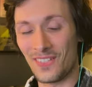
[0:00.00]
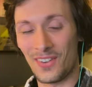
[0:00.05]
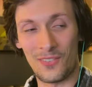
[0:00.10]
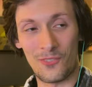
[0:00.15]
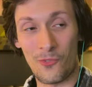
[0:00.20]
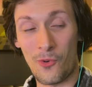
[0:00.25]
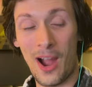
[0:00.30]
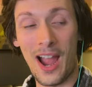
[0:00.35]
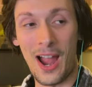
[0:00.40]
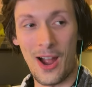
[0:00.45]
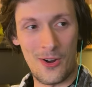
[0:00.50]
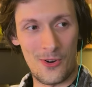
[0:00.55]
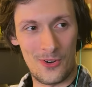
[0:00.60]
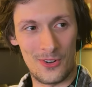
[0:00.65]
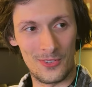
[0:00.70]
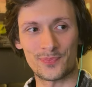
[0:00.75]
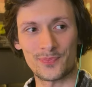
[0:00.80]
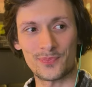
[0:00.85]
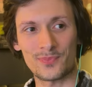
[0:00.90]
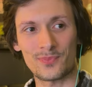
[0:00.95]
wow.
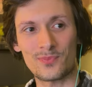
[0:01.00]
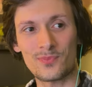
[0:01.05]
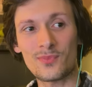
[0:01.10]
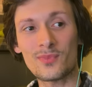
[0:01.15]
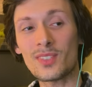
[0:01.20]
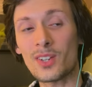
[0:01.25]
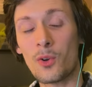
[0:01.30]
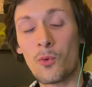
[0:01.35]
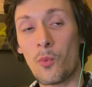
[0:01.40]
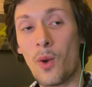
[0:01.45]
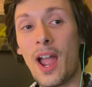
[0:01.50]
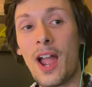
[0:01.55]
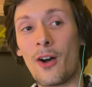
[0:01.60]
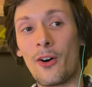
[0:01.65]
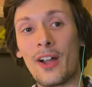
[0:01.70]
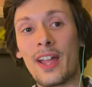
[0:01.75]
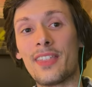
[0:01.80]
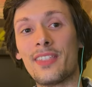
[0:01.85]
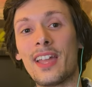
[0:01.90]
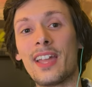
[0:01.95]

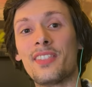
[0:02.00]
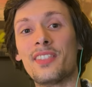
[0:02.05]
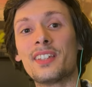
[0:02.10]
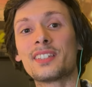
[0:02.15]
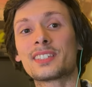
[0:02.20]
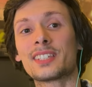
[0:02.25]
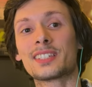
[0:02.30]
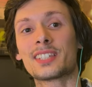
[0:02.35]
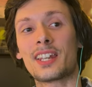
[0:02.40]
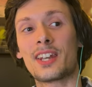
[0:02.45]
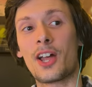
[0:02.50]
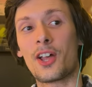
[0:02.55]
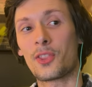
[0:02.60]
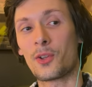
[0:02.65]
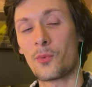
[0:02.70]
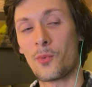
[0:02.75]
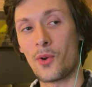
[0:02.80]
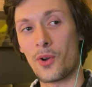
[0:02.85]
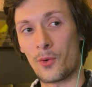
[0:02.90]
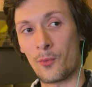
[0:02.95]
And this is
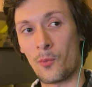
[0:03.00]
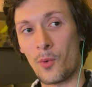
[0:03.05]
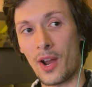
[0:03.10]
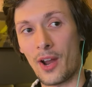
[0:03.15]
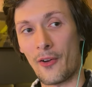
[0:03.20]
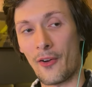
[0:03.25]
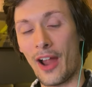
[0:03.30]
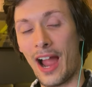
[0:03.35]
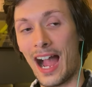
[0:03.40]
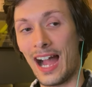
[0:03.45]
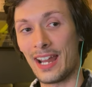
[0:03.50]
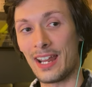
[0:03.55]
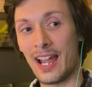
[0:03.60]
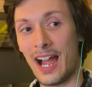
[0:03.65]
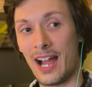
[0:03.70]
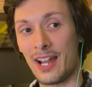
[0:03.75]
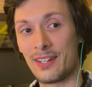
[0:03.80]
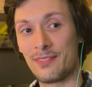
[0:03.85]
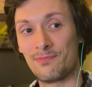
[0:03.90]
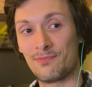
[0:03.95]
another one where
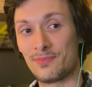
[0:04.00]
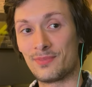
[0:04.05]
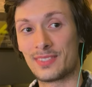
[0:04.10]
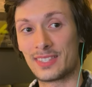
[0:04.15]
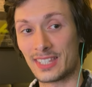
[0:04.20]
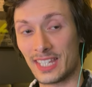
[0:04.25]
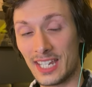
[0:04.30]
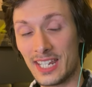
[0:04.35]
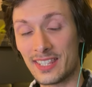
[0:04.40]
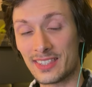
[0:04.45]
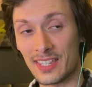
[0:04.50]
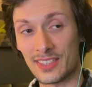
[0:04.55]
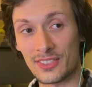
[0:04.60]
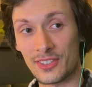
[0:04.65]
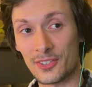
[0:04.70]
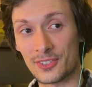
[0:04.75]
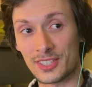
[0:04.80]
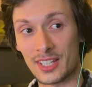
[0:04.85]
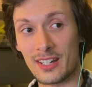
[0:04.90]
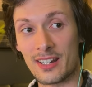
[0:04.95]
I think that
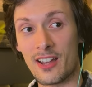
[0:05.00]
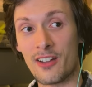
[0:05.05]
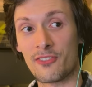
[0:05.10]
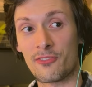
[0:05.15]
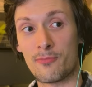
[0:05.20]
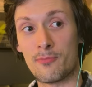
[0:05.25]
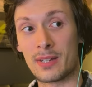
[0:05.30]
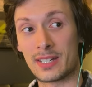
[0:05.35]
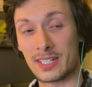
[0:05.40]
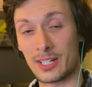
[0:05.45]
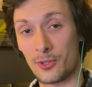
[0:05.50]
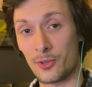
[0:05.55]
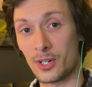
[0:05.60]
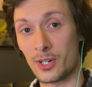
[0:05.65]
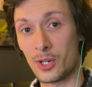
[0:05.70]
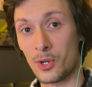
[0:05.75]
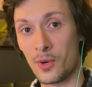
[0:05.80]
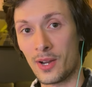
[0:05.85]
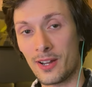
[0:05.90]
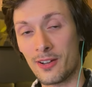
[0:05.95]
there's enough
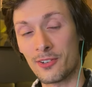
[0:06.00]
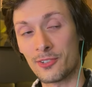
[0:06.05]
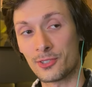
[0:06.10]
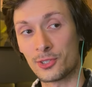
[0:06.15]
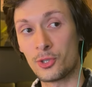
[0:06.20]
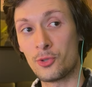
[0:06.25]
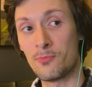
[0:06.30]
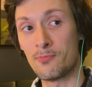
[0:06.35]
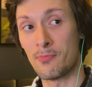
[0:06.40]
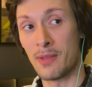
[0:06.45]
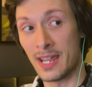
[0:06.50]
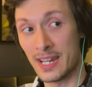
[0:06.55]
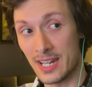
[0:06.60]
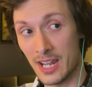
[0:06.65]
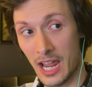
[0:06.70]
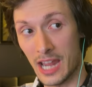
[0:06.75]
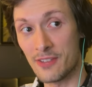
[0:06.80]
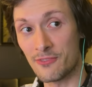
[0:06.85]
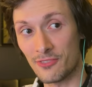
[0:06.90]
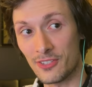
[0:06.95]
material here to make
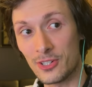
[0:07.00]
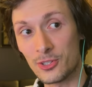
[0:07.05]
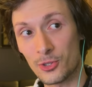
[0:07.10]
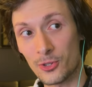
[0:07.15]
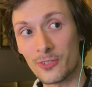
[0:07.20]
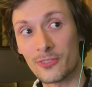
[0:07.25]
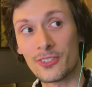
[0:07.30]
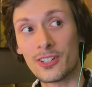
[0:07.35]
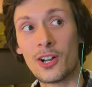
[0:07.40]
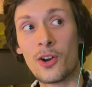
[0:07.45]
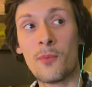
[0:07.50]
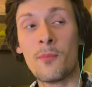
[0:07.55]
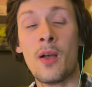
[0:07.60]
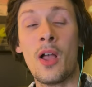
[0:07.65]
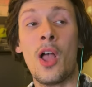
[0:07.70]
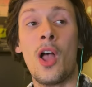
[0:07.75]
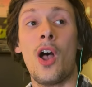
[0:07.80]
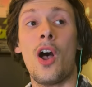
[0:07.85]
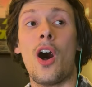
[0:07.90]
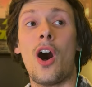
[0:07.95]
a feature film,
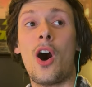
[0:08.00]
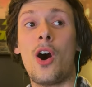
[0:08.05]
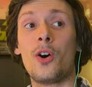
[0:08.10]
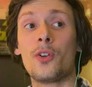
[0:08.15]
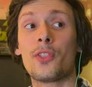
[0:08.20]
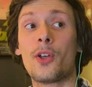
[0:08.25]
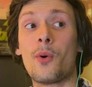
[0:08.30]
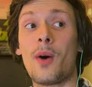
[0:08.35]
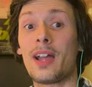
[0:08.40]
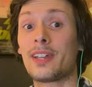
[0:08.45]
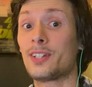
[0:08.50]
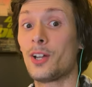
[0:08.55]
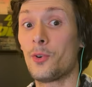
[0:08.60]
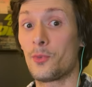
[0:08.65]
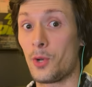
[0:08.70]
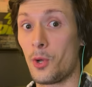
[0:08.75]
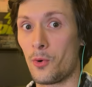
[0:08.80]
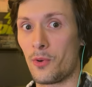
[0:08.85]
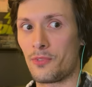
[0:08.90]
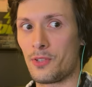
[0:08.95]
although I don't
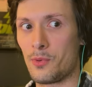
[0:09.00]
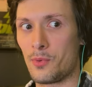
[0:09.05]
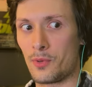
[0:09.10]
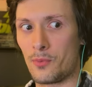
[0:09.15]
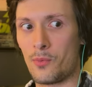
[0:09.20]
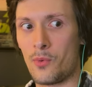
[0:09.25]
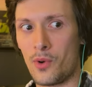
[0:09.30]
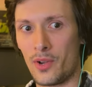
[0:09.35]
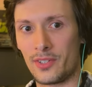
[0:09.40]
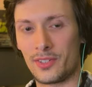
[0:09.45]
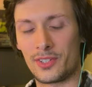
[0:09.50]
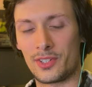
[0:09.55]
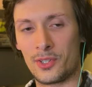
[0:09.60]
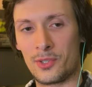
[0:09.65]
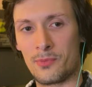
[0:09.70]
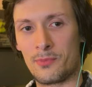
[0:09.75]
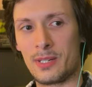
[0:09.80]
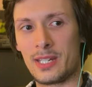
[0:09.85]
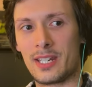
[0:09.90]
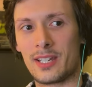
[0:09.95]
know if you would want
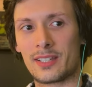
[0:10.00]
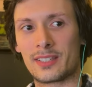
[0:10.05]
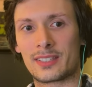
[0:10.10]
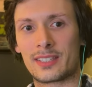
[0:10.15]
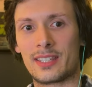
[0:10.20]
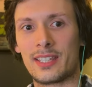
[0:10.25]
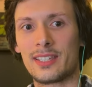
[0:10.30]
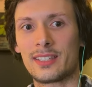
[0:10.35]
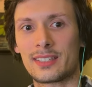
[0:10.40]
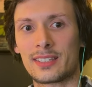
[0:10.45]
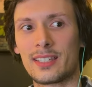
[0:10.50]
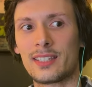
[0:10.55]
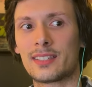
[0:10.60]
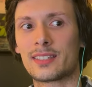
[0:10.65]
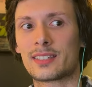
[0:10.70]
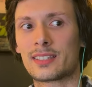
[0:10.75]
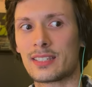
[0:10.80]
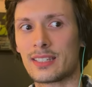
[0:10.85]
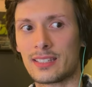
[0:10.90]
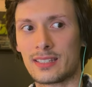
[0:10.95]
to, because this
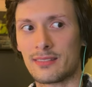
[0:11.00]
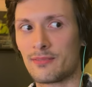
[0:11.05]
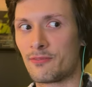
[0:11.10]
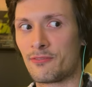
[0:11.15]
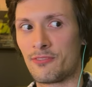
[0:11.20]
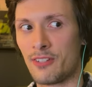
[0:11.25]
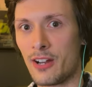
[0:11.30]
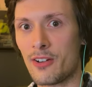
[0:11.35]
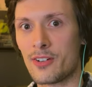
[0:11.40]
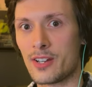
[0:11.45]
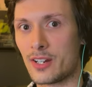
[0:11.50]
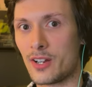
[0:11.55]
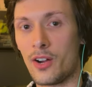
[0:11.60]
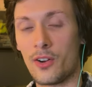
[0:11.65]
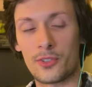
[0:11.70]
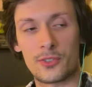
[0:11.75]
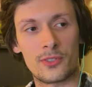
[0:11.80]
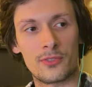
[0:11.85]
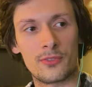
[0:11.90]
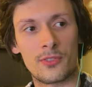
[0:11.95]
is very
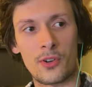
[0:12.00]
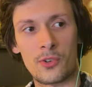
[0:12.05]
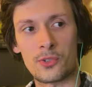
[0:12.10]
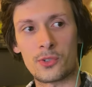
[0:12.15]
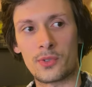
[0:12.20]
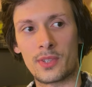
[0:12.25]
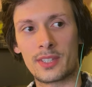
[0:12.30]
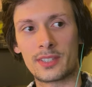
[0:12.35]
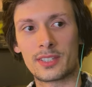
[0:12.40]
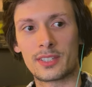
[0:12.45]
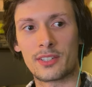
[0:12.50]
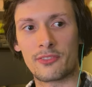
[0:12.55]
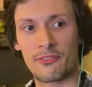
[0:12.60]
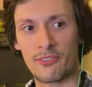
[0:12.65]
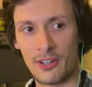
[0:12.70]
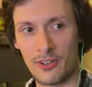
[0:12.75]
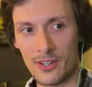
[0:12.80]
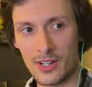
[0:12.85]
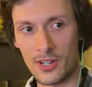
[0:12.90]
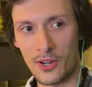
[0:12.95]
controversial. This is a
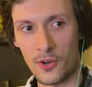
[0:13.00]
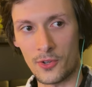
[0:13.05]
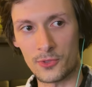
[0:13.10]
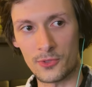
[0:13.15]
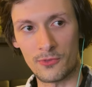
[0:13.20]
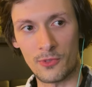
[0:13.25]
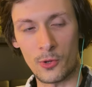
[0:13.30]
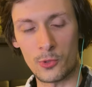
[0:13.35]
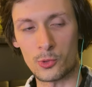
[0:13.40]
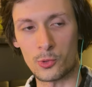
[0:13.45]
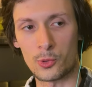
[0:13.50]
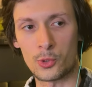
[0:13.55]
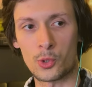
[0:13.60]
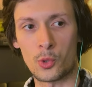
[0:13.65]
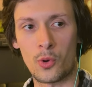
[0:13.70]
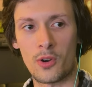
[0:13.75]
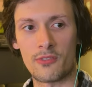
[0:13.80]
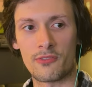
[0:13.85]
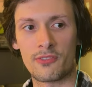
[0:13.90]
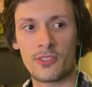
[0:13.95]
very controversial
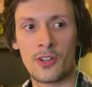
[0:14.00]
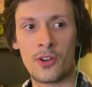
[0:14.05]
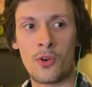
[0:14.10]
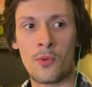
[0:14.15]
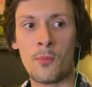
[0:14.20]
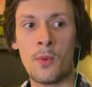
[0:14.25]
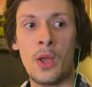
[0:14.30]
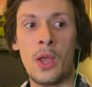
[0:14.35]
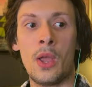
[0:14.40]
short film,